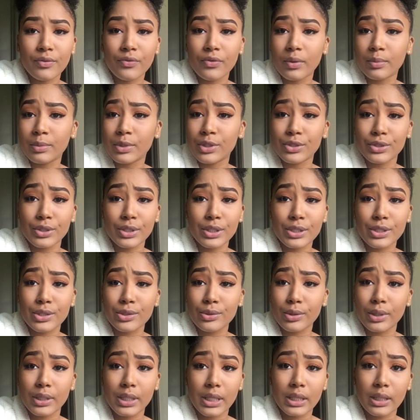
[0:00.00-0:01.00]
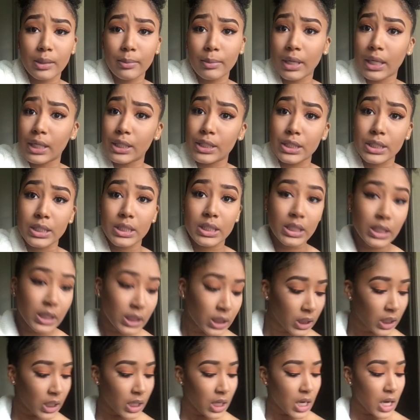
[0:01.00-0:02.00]
from the drugstore, nothing major.
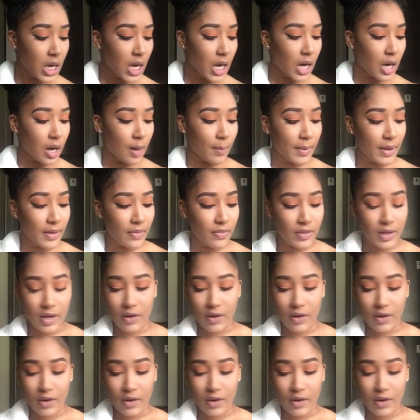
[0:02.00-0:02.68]
And